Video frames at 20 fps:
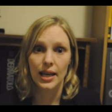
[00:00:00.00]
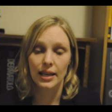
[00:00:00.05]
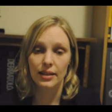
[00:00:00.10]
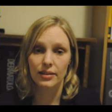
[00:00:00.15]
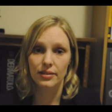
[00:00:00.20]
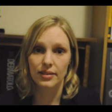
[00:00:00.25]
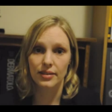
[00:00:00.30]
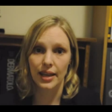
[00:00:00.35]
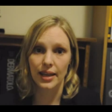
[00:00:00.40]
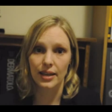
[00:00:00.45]

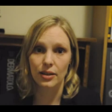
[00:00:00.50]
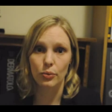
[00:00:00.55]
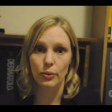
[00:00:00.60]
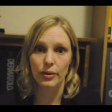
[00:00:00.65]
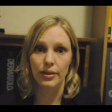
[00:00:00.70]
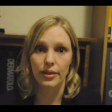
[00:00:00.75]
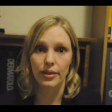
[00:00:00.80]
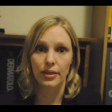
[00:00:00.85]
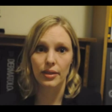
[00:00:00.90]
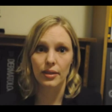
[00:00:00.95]
is stained
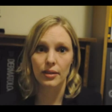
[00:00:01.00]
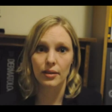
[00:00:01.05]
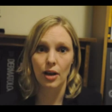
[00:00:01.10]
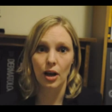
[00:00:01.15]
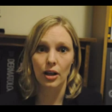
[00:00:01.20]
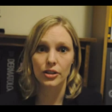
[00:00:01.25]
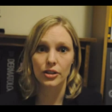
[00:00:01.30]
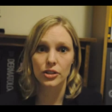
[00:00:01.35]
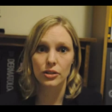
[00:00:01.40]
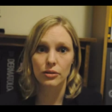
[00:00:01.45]
with
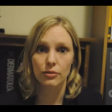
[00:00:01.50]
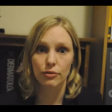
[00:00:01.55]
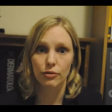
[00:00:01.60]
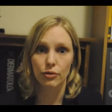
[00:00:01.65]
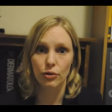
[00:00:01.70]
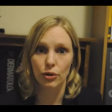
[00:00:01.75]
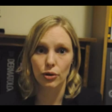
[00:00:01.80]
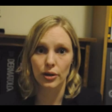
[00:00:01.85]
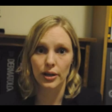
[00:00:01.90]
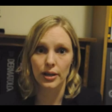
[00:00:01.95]
collagen
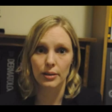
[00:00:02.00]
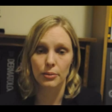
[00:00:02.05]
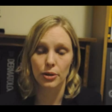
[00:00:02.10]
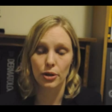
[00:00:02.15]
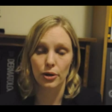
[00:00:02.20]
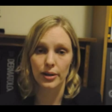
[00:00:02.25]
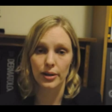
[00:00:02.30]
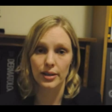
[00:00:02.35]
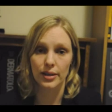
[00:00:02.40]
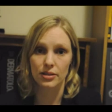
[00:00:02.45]
IV
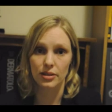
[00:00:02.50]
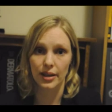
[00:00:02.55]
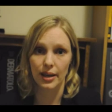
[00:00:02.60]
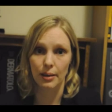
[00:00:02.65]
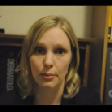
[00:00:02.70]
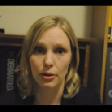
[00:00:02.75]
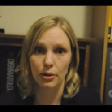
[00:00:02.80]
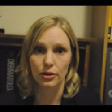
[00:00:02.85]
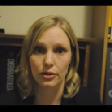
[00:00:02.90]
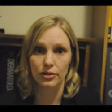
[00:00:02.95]

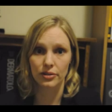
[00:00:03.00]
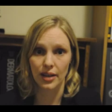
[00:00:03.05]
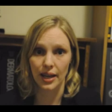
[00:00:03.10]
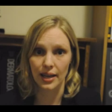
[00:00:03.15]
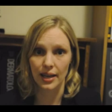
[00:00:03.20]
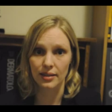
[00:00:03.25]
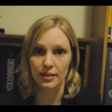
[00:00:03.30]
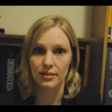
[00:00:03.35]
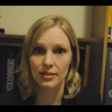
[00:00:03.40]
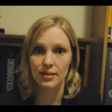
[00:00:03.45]
immunohistochemical
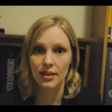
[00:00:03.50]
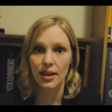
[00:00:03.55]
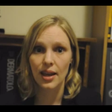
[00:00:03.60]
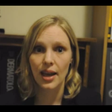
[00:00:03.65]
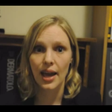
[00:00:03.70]
stains,